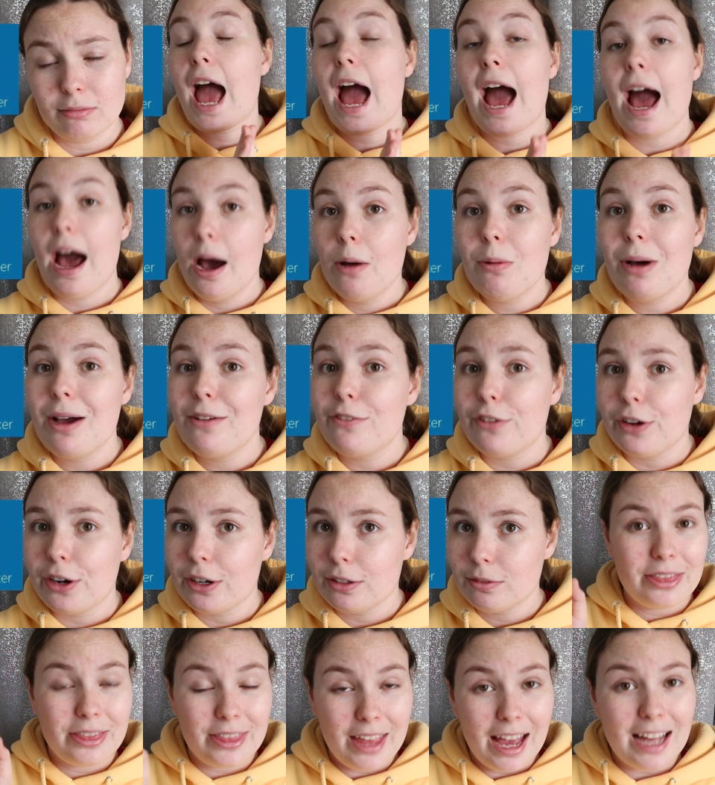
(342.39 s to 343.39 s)
However,
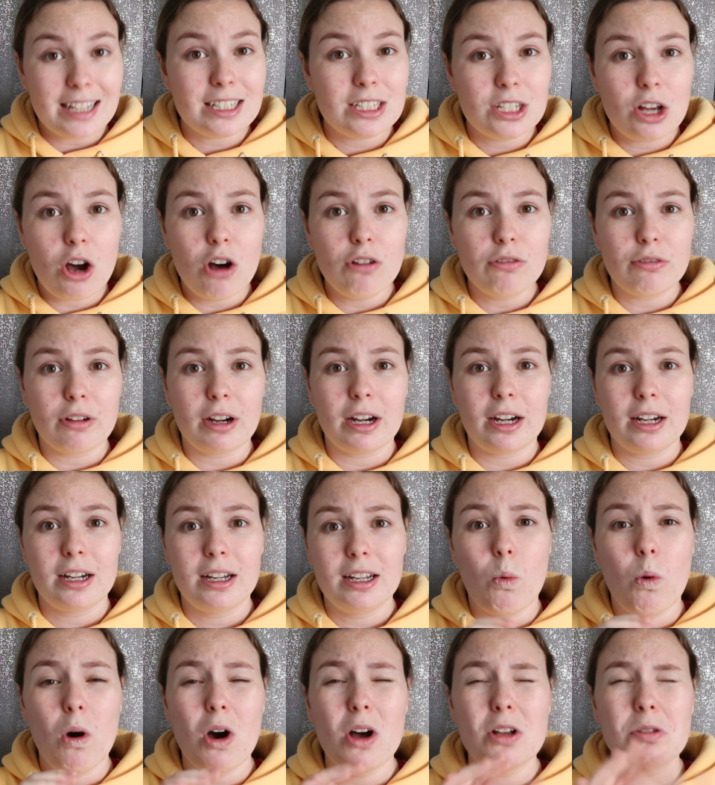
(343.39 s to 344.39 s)
that software
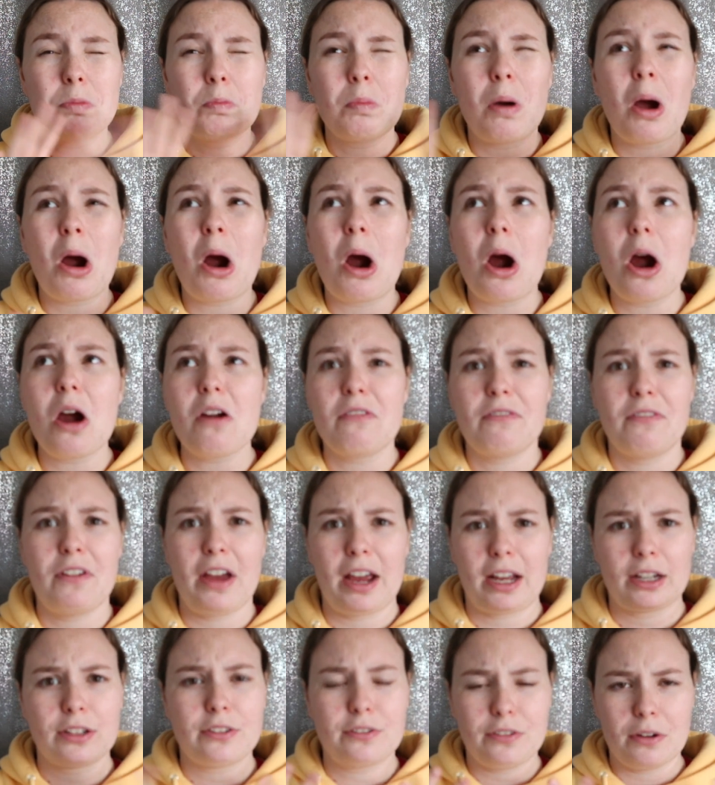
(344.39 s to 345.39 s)
was
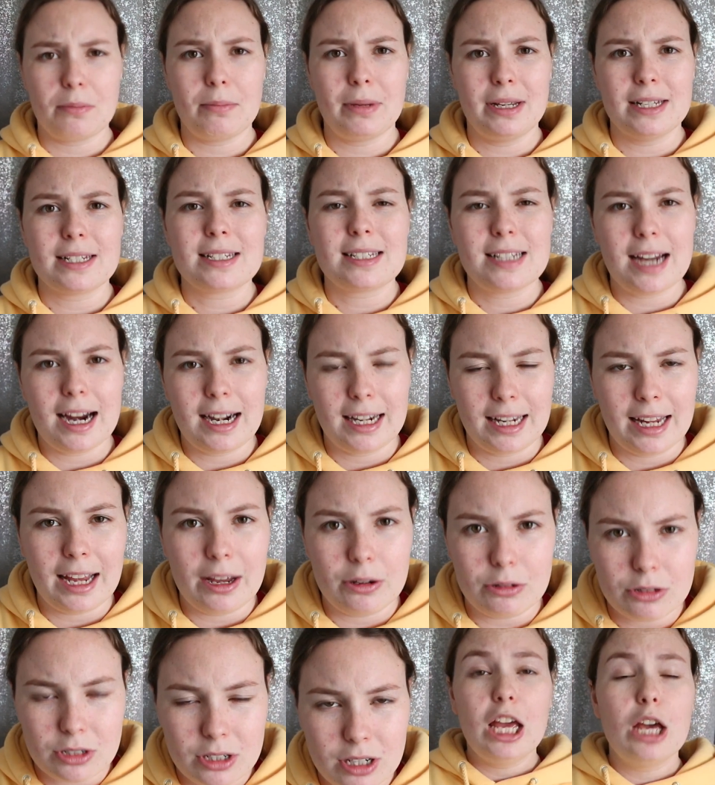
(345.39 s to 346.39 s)
perfect for me starting
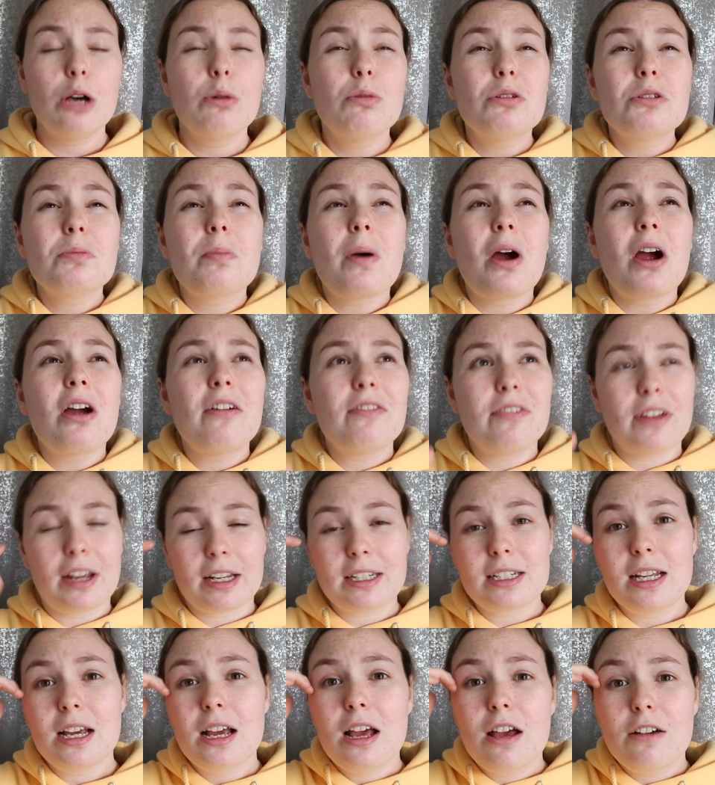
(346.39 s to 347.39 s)
out. It was
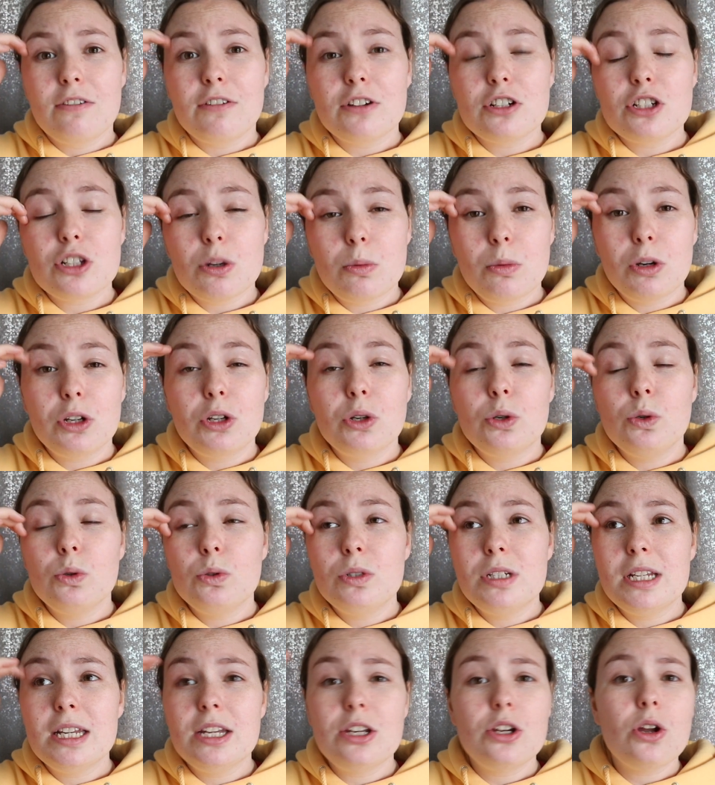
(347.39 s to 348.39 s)
perfect for someone who
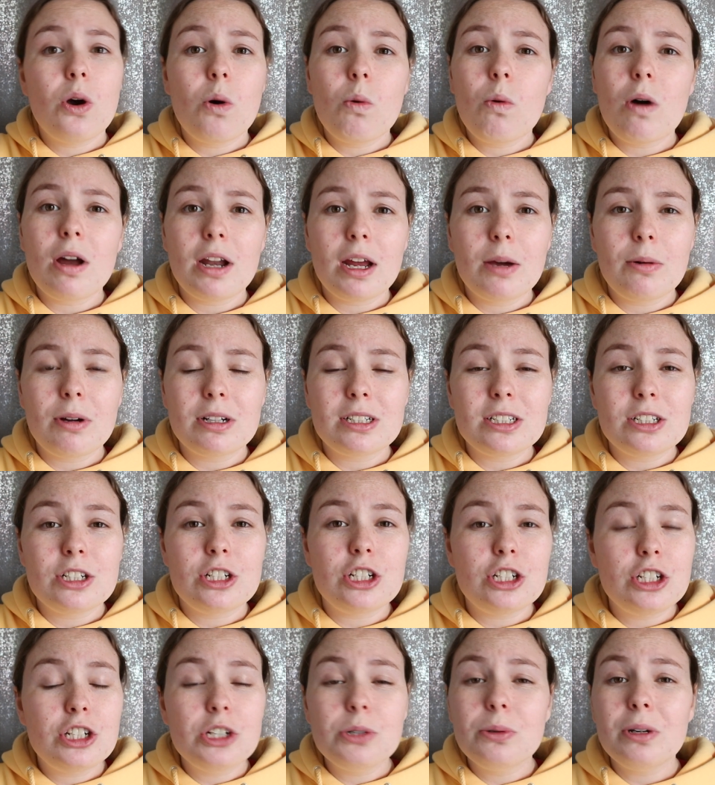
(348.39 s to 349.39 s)
didn't know what I wanted
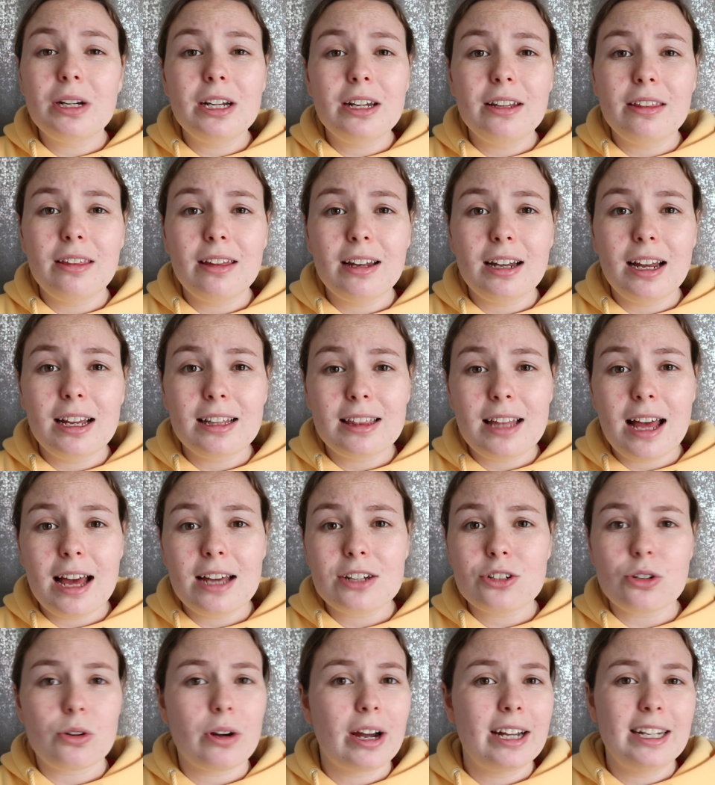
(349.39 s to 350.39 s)
to do, anything like
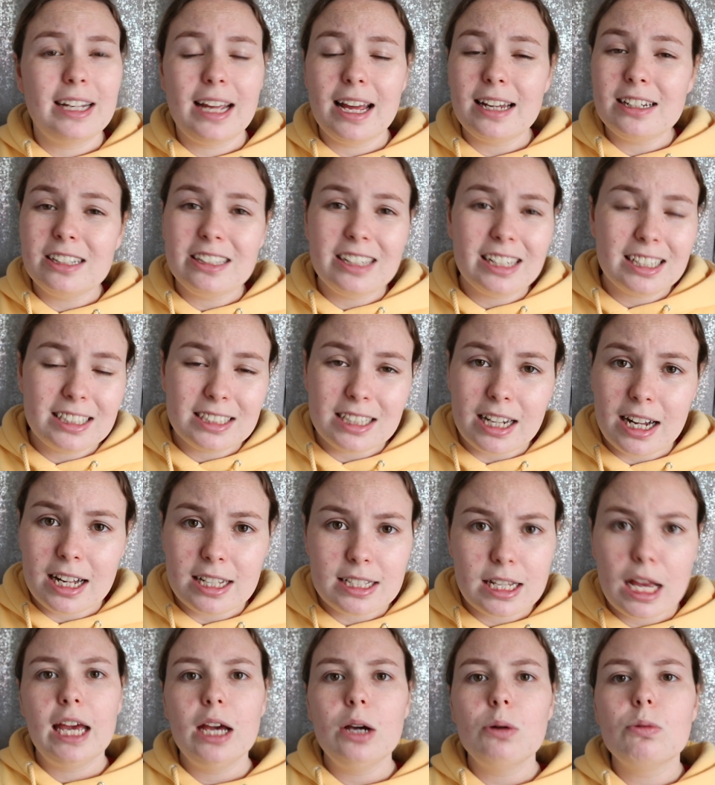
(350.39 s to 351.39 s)
that, or any editing
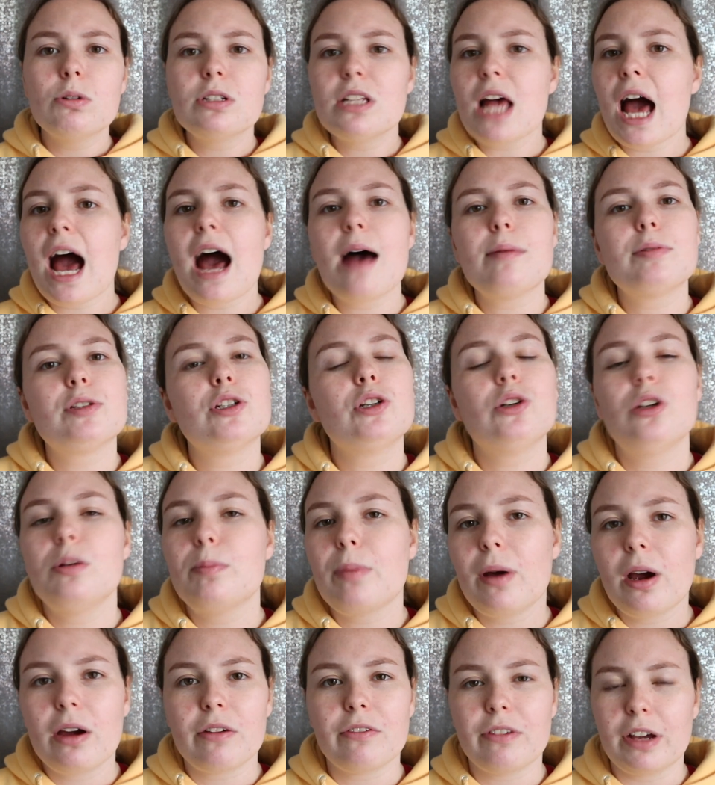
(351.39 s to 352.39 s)
styles. It was absolutely
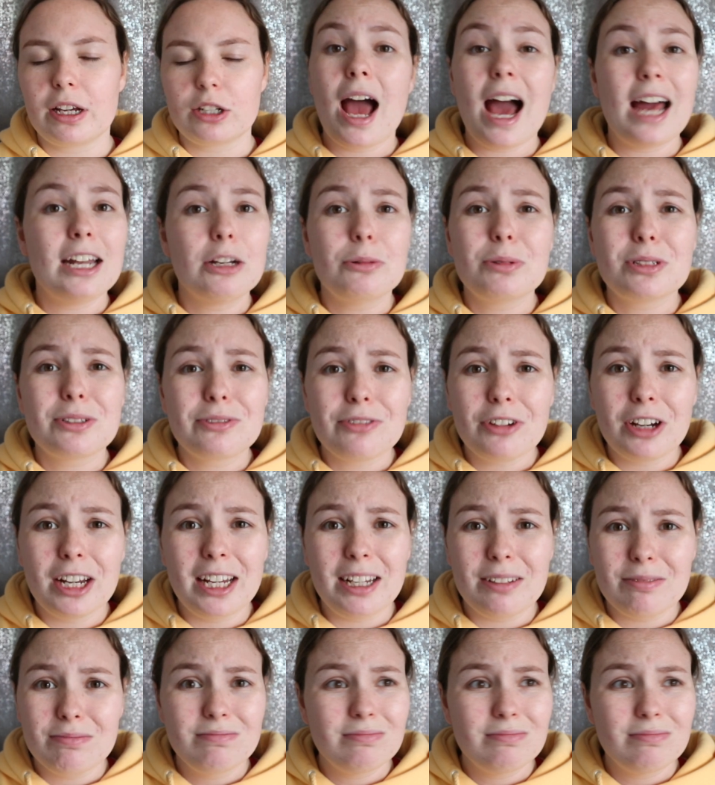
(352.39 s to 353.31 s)
perfect, and it was free.